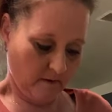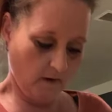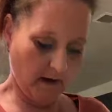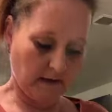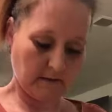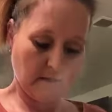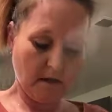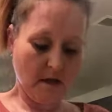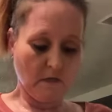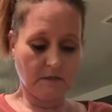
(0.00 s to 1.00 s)
Alright,
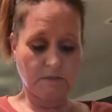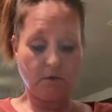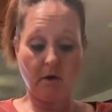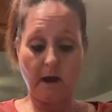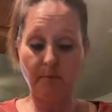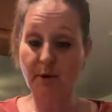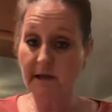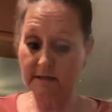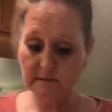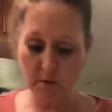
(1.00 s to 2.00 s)
so I'm putting
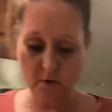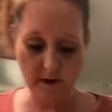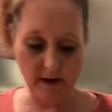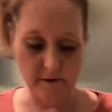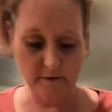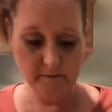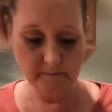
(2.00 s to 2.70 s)
in some coriander.